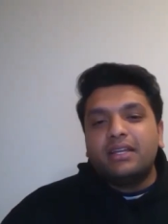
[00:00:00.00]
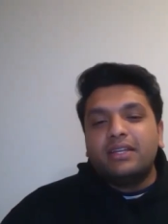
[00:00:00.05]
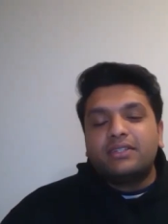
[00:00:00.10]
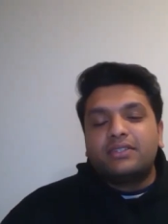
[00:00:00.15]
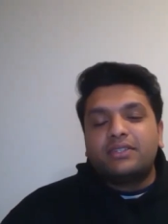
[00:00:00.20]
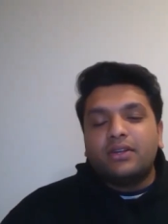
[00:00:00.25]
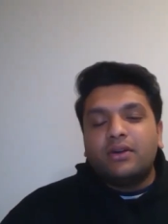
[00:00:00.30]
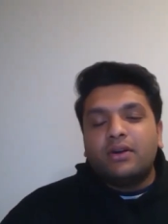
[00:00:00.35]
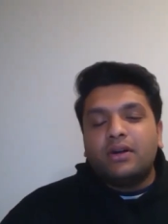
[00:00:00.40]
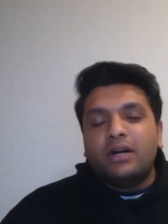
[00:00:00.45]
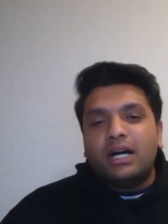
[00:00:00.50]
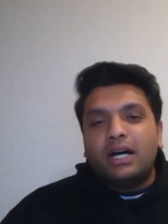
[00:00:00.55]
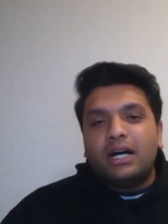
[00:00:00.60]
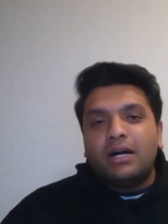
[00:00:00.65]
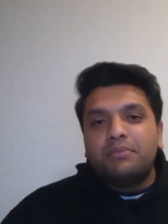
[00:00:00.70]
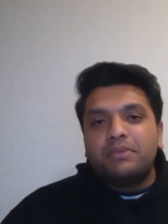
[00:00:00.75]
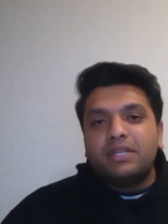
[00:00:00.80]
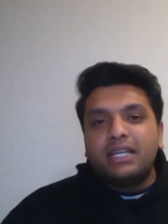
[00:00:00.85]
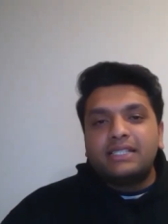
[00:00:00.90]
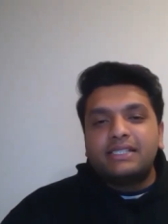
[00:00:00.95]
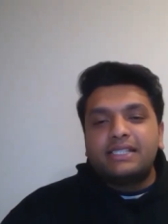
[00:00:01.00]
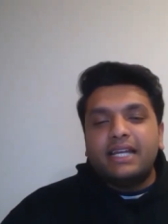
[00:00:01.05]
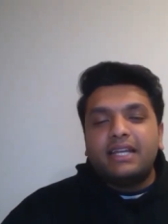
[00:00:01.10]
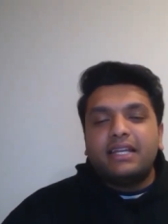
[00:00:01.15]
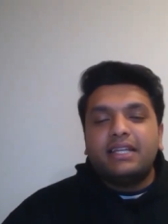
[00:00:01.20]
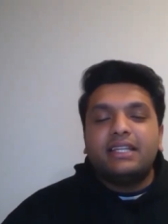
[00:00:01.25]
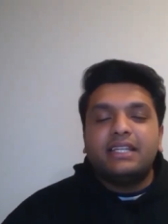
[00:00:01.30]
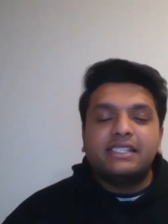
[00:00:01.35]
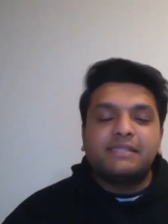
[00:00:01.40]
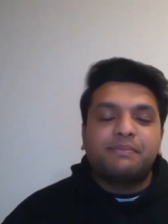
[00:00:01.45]
So, um, is there
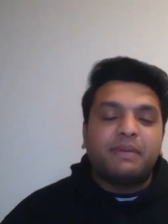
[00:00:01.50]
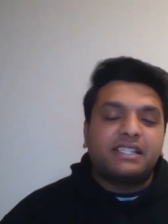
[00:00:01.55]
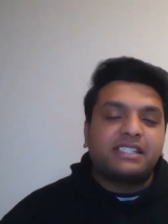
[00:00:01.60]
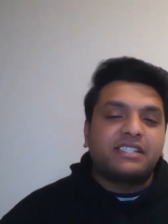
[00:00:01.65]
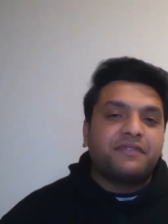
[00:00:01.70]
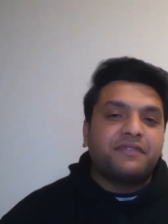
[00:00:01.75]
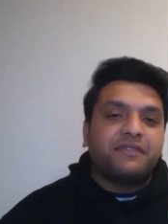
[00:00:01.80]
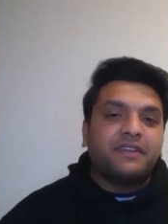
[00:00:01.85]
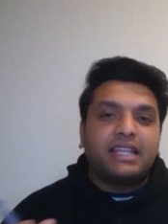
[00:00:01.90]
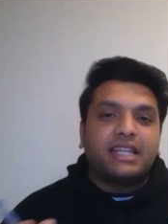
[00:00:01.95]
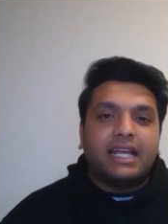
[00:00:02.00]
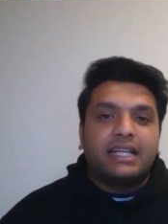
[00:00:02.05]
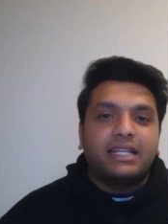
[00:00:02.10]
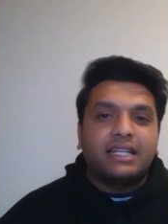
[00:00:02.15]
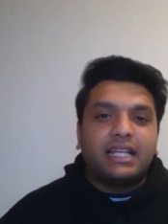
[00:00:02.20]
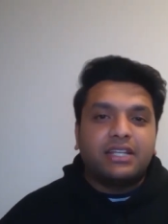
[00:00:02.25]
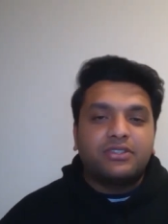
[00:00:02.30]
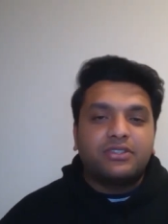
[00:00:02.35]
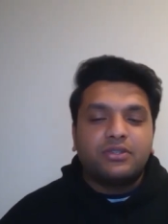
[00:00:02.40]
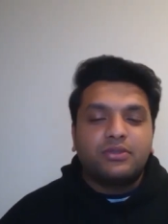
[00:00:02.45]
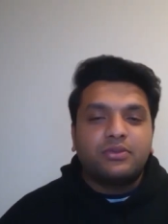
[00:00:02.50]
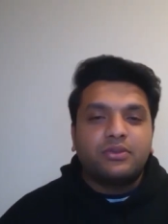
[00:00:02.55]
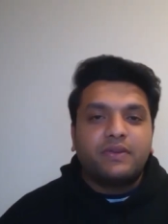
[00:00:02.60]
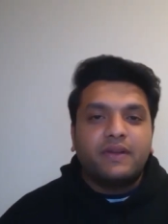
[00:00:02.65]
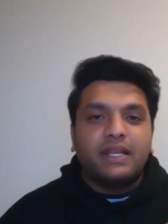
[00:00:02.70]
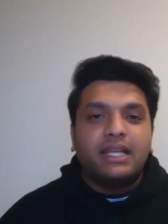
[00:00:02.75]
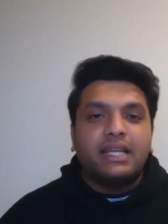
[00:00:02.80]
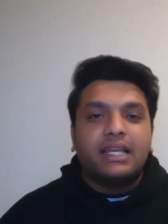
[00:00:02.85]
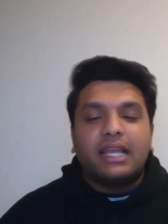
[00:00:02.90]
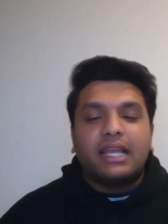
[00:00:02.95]
any specific thing that you
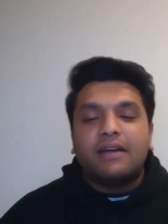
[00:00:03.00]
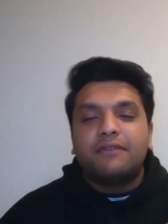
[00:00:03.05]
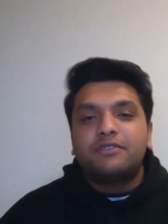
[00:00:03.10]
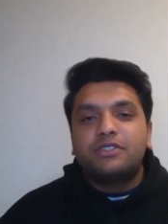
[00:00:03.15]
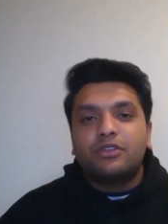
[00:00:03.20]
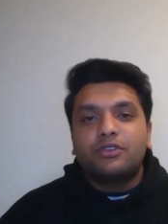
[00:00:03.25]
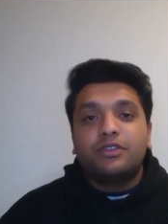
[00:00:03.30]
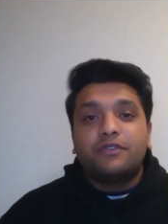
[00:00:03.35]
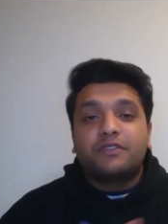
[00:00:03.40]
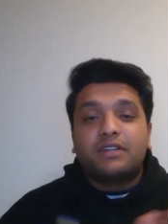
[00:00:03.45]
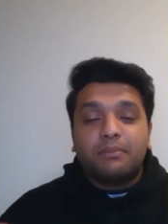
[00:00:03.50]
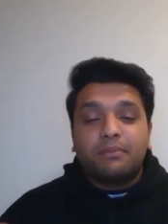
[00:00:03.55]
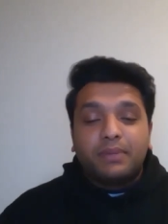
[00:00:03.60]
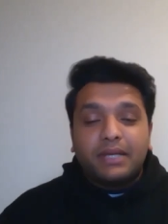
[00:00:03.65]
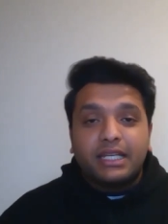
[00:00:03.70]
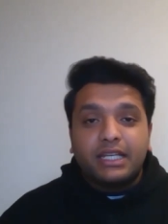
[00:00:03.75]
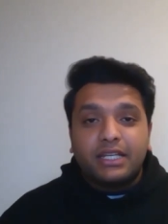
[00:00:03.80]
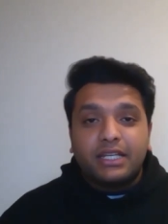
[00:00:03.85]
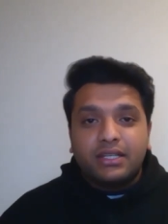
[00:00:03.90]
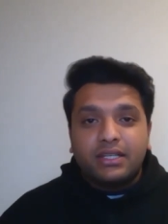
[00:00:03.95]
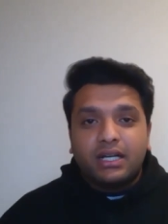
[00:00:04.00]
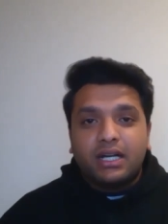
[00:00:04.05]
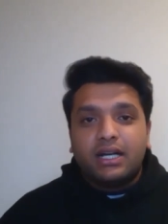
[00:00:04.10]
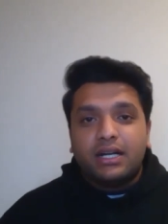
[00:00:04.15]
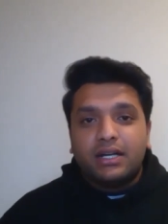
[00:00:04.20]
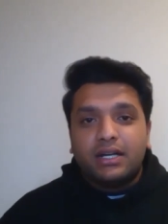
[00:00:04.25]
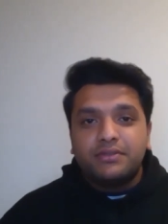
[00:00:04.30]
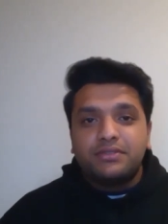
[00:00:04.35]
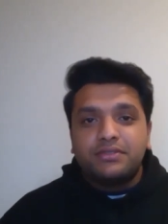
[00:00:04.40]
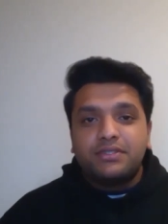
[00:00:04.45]
really love? So you've completed
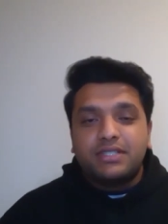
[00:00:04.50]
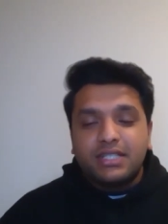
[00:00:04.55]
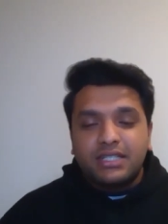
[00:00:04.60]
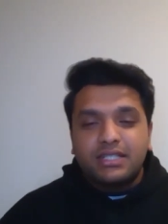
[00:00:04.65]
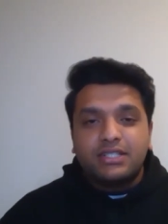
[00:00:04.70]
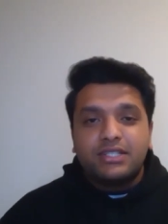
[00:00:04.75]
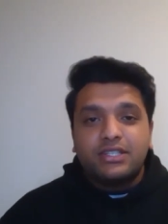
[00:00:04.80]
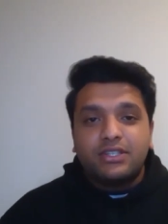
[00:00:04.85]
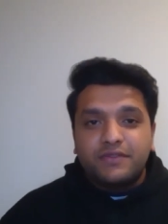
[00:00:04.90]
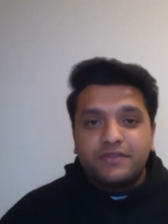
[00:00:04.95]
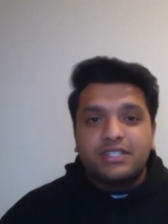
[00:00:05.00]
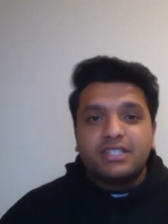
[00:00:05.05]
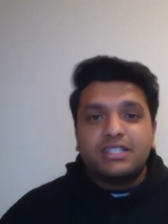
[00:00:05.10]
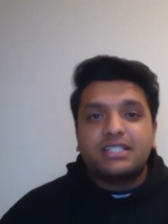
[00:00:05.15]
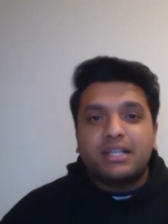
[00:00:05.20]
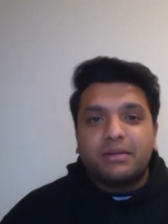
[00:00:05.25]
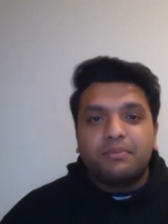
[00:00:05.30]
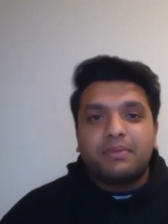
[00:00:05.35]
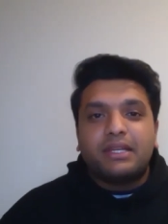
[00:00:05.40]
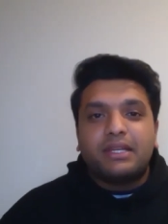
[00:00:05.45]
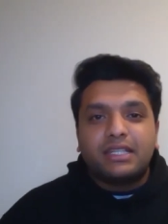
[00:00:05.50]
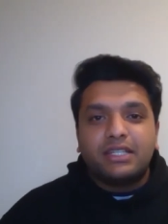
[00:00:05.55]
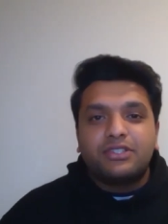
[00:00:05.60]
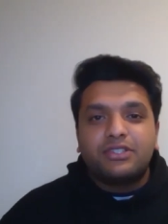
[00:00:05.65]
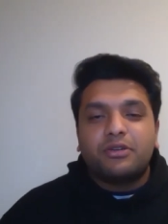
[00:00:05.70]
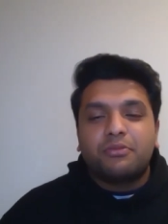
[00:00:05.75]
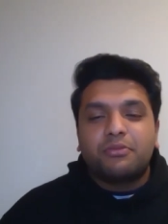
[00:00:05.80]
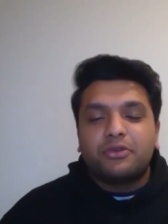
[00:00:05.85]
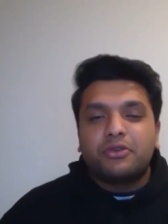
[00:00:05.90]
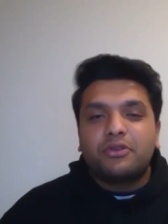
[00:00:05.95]
uh, just you've just completed
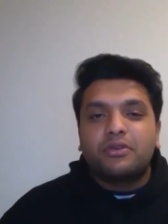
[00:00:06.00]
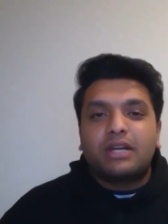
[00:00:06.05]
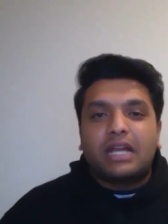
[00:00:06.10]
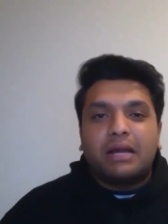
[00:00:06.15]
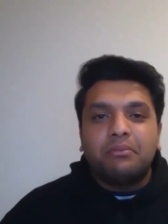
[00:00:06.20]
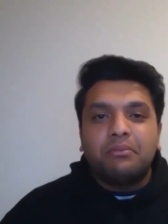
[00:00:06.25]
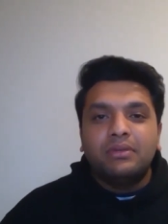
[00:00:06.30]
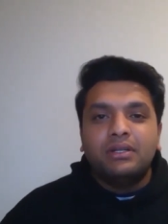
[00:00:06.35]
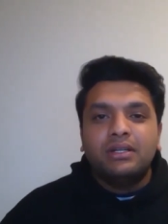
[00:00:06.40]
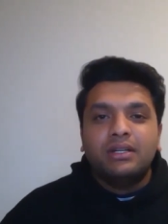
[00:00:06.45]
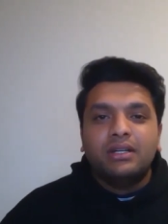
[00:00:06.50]
your program.